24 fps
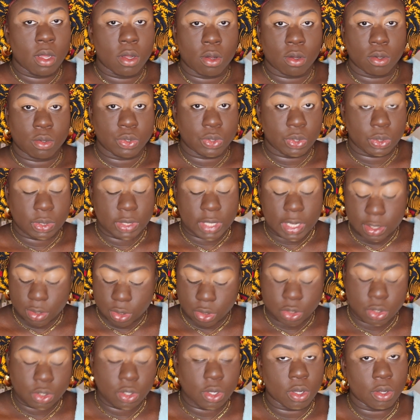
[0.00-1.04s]
Coastal
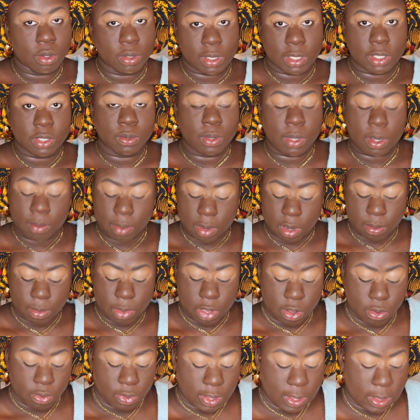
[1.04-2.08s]
Scents, so that's what I'm going to be
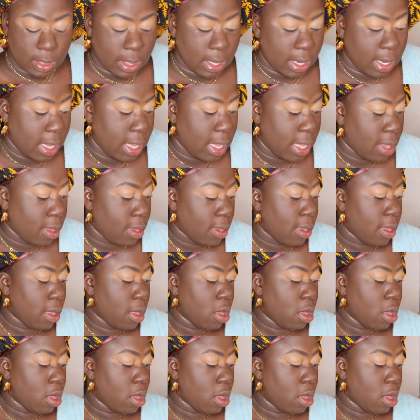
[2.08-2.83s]
using today.